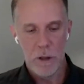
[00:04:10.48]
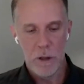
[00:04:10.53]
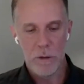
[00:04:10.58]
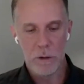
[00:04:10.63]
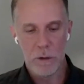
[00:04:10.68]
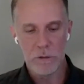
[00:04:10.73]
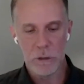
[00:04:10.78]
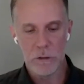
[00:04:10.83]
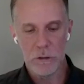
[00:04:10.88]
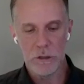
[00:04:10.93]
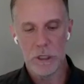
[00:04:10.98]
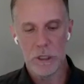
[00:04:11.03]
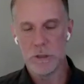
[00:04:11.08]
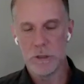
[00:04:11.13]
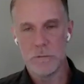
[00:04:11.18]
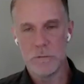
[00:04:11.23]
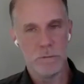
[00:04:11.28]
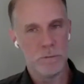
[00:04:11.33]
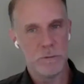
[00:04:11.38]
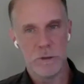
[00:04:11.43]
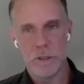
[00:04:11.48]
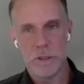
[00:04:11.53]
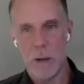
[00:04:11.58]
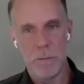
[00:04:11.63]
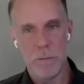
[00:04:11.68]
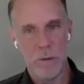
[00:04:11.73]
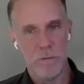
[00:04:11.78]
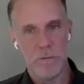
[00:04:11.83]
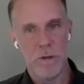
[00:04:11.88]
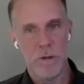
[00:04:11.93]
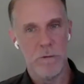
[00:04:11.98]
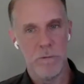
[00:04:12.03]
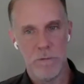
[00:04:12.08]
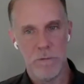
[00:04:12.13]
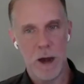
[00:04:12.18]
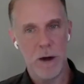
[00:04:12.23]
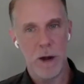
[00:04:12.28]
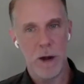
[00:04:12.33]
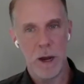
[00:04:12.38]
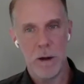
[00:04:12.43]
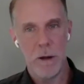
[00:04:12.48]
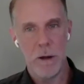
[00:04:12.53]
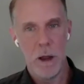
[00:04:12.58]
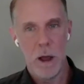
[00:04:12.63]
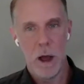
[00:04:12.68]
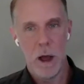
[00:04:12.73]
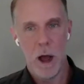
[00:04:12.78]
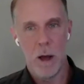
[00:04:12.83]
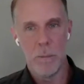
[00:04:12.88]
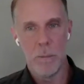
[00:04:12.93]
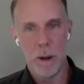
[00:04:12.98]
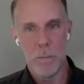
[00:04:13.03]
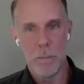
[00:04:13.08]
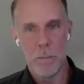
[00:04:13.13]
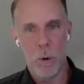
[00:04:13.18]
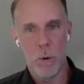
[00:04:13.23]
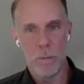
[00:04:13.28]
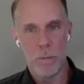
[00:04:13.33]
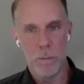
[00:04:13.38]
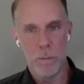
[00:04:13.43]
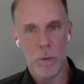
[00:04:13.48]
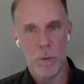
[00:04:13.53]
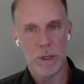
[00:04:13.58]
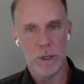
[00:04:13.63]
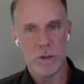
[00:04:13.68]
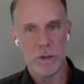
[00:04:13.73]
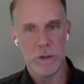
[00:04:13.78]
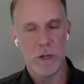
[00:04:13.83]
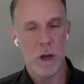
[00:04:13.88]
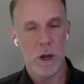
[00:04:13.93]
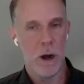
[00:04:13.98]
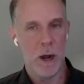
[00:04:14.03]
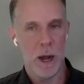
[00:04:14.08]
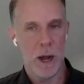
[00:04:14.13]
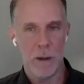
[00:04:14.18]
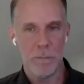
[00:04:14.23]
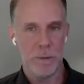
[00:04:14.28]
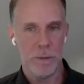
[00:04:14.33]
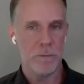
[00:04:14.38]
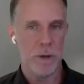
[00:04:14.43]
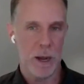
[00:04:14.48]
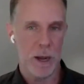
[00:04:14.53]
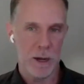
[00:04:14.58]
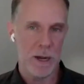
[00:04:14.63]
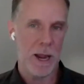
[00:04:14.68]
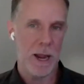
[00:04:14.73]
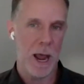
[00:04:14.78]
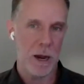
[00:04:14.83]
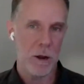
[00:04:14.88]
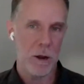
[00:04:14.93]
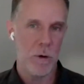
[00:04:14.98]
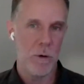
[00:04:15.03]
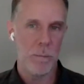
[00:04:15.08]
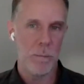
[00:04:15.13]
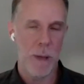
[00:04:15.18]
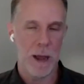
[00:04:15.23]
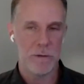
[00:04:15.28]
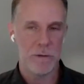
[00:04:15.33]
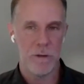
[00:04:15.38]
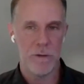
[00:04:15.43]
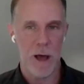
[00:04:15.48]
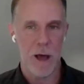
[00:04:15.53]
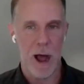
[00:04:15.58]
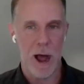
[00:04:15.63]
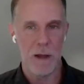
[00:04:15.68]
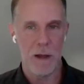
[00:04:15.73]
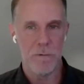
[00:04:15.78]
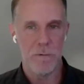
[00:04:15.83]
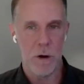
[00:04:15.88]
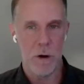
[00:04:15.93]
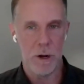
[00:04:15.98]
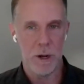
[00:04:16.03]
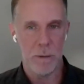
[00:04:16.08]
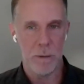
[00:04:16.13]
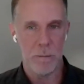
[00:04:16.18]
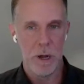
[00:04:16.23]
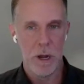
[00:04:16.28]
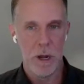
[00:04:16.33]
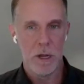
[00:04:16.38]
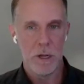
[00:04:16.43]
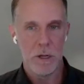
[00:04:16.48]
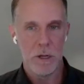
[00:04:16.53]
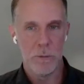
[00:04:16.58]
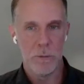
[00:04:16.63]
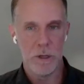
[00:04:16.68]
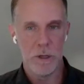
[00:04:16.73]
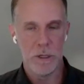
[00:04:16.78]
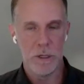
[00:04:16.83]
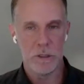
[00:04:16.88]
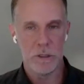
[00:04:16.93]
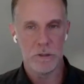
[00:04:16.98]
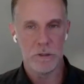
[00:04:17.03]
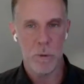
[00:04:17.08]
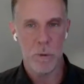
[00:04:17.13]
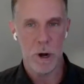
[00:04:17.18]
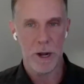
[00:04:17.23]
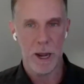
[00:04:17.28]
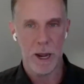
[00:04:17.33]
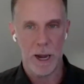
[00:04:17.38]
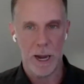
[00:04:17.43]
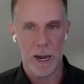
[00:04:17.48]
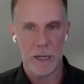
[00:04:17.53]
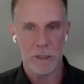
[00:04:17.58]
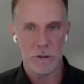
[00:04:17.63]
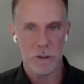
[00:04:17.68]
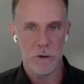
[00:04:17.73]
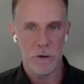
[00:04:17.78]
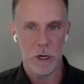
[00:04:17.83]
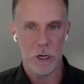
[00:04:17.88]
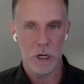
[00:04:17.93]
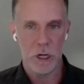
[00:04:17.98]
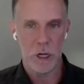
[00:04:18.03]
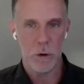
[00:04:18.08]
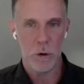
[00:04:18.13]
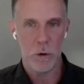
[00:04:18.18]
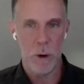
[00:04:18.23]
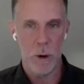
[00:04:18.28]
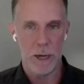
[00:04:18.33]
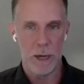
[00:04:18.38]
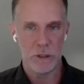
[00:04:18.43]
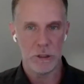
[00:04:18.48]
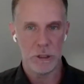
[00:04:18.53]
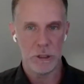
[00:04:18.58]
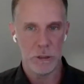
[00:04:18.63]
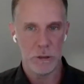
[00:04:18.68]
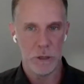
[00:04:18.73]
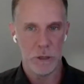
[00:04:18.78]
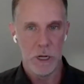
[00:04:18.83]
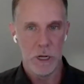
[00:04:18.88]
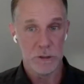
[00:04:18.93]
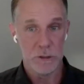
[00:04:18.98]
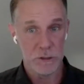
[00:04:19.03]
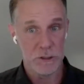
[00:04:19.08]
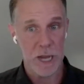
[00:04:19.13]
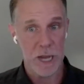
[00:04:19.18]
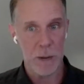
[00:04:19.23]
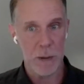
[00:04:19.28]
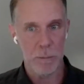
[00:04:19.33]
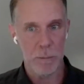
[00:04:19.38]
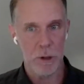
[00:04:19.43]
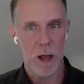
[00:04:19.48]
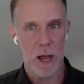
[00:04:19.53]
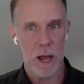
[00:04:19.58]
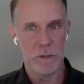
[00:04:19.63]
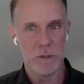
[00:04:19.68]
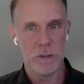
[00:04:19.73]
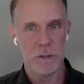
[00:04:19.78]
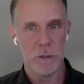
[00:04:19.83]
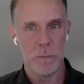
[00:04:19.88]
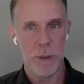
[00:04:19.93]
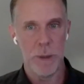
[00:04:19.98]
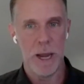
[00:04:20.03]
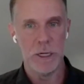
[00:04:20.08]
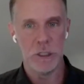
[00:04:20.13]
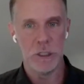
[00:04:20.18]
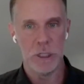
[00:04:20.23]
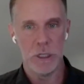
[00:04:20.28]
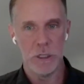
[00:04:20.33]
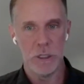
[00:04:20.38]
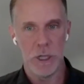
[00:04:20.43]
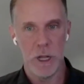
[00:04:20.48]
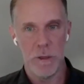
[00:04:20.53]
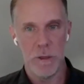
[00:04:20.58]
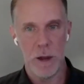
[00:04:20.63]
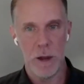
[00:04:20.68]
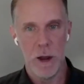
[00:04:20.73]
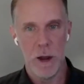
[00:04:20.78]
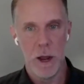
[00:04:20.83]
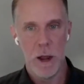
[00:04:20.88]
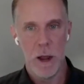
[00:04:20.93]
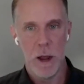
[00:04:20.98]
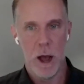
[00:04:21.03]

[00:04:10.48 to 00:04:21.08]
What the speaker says: Those are just some of the very important points of the ER. And again, going back to the high volume, you really just want to answer the acute question, stabilize the patient, and then